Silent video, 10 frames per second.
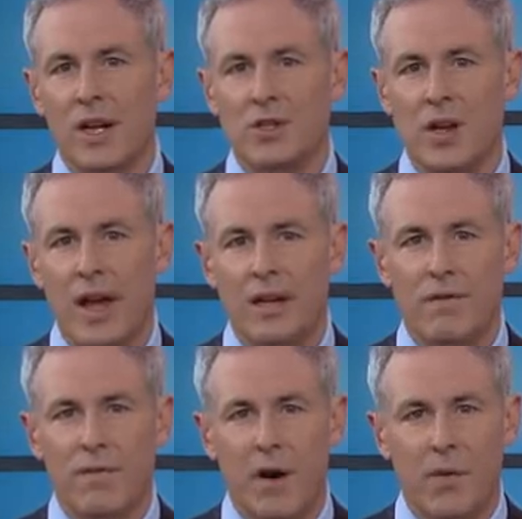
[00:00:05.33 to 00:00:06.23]
election,
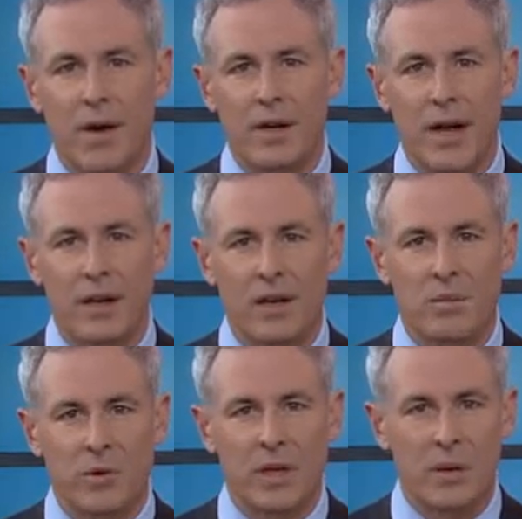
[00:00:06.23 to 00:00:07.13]
handing far-right
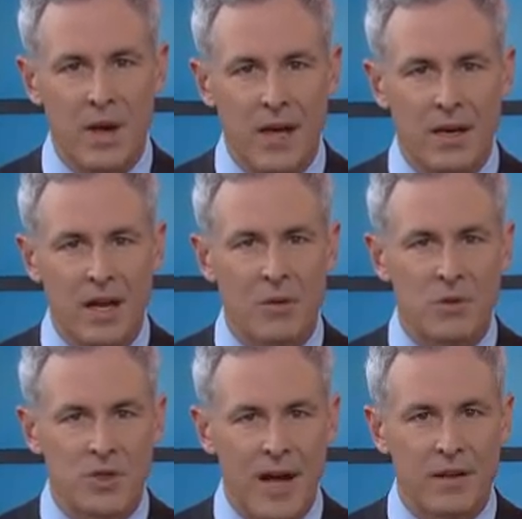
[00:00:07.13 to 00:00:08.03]
candidate Marie LePen a
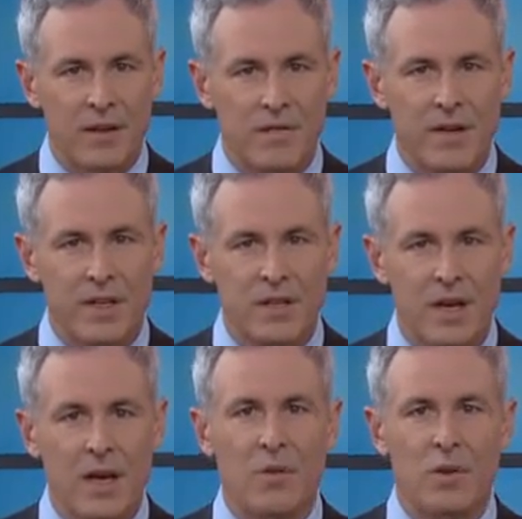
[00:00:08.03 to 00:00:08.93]
resounding defeat.
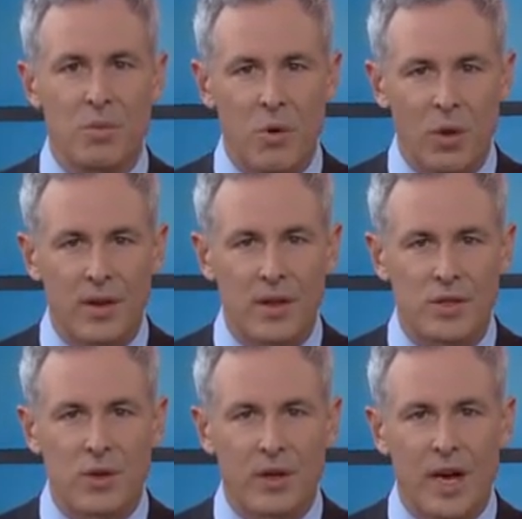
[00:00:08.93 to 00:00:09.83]
With more on
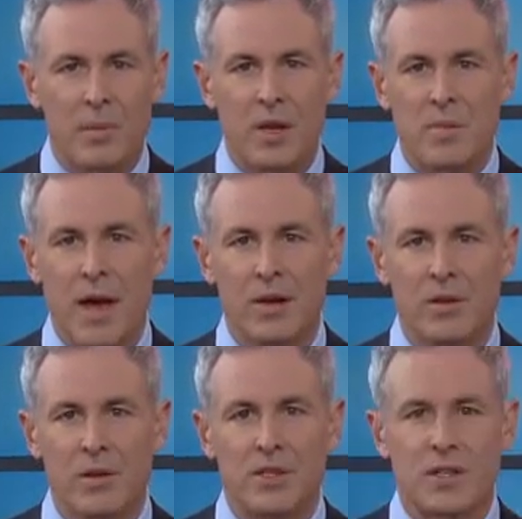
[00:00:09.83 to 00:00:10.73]
this, joined now by the
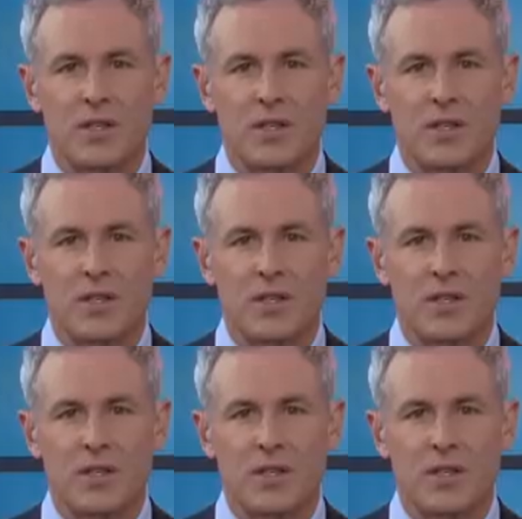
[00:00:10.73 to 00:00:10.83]
panel, Lisa